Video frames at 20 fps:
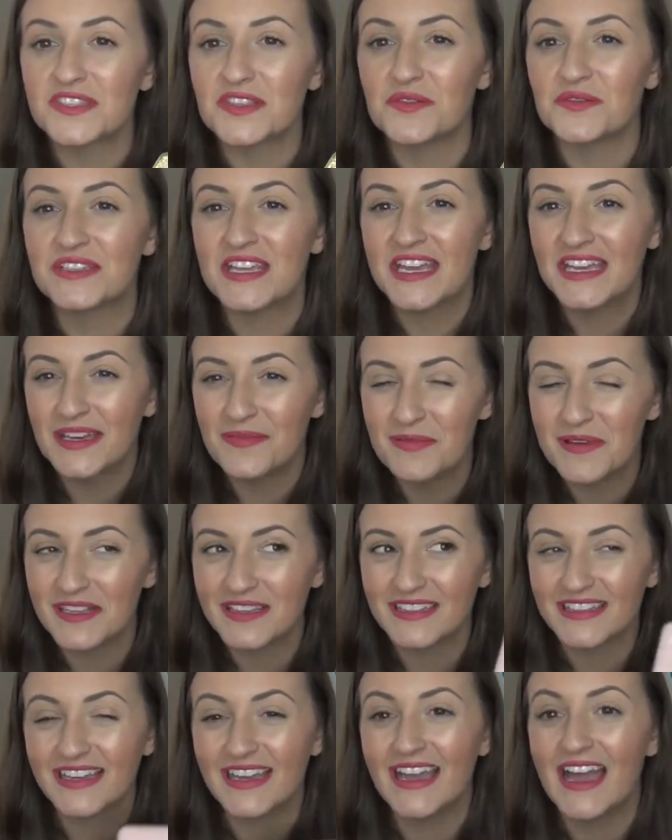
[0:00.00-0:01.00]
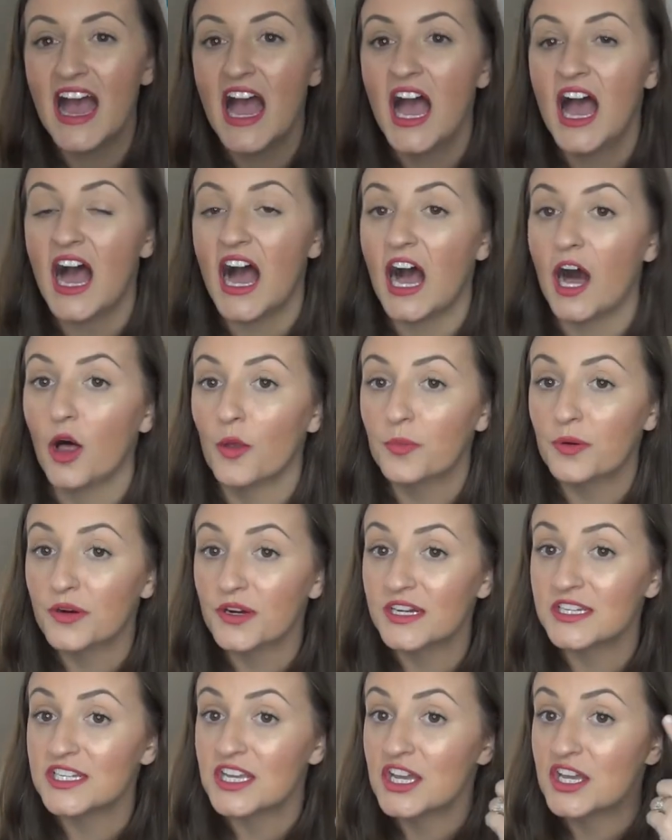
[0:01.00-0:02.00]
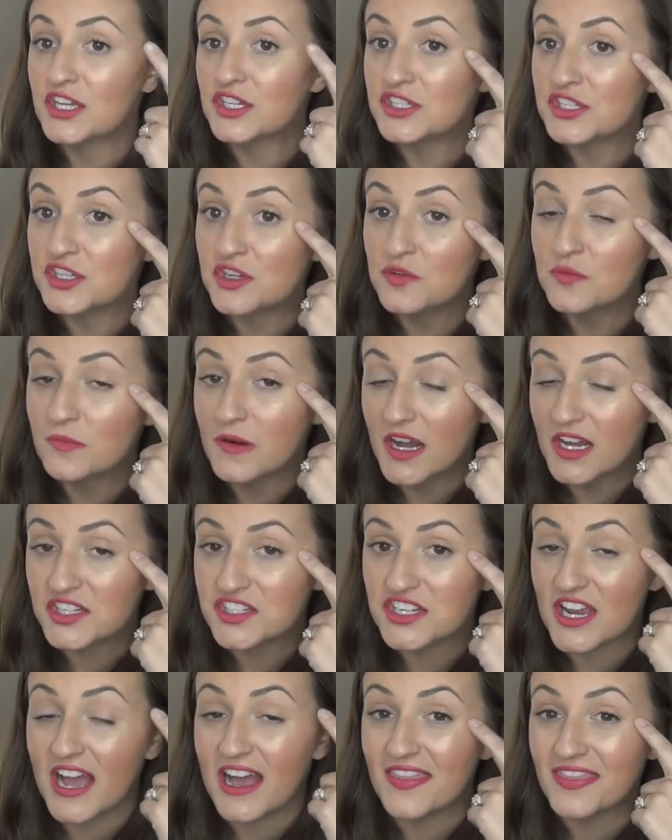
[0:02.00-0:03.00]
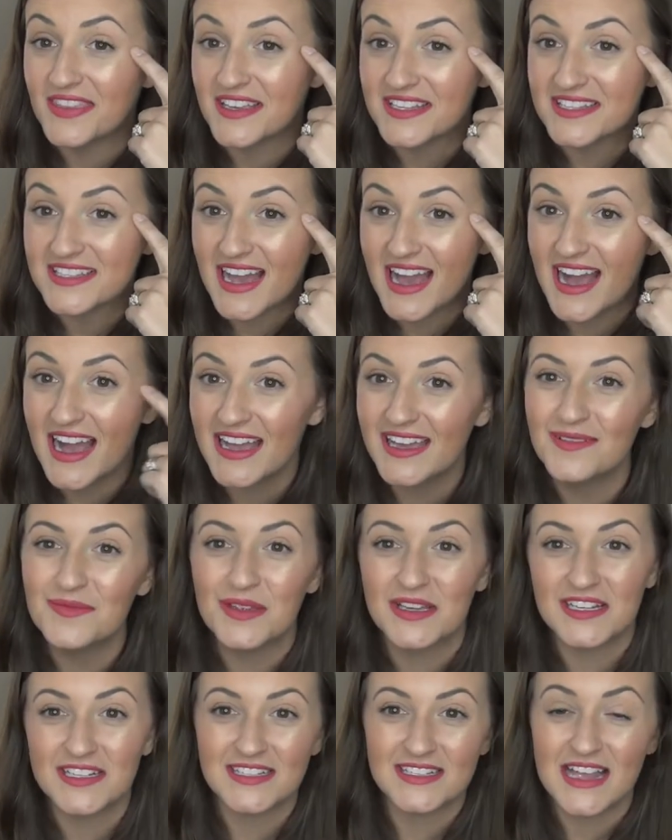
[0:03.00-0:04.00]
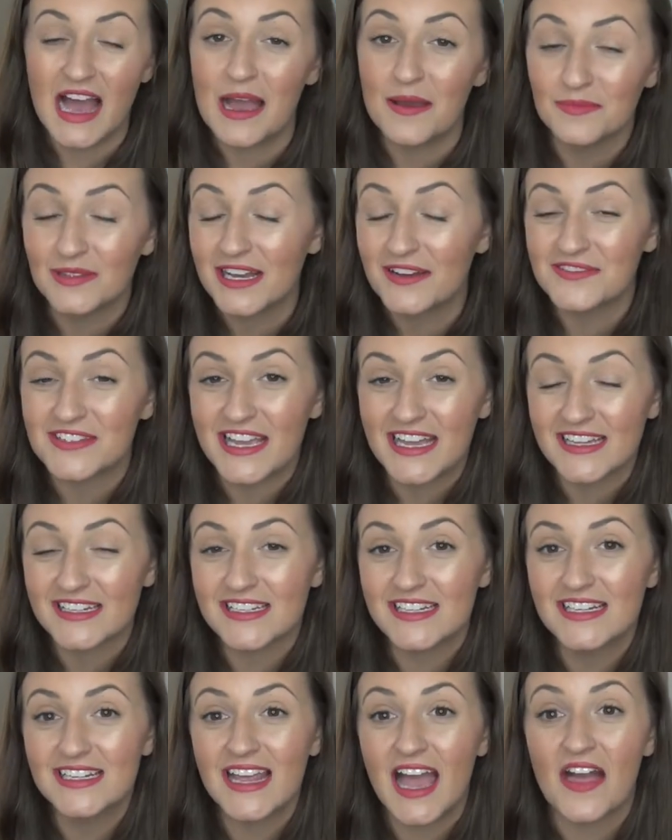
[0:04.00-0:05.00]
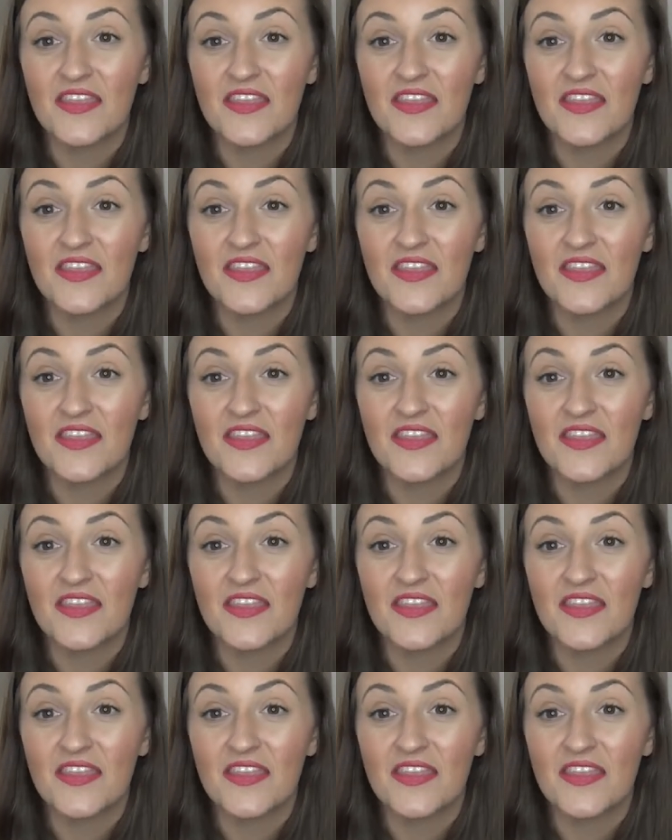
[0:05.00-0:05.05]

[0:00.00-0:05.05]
So typically I'll put too much on this eye because I'm left-handed,